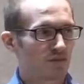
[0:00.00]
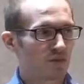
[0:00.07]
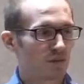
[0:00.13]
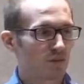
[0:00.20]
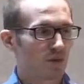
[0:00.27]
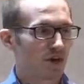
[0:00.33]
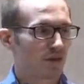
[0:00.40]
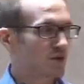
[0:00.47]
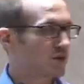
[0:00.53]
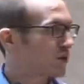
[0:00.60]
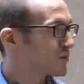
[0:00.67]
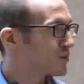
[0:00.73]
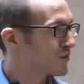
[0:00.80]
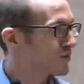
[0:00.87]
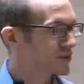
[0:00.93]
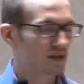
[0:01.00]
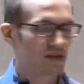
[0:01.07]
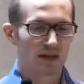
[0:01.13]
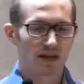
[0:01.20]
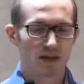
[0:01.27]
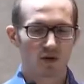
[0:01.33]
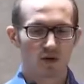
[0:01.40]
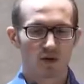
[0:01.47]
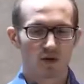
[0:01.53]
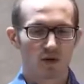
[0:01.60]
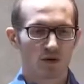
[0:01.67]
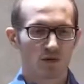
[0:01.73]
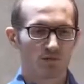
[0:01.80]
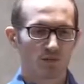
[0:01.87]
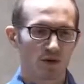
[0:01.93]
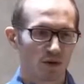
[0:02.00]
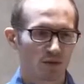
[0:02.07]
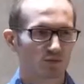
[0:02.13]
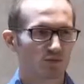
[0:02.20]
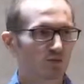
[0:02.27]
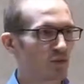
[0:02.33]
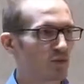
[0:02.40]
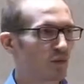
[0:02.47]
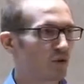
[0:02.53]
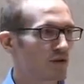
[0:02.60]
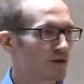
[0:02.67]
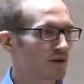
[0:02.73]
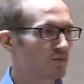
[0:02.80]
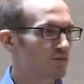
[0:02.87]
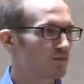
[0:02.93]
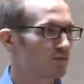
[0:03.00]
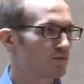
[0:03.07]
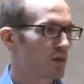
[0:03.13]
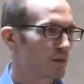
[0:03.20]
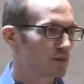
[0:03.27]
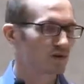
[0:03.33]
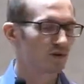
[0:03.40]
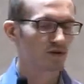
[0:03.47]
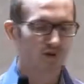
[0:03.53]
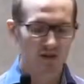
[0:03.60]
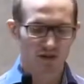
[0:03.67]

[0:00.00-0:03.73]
that we showed previously or, or, you know, reported, published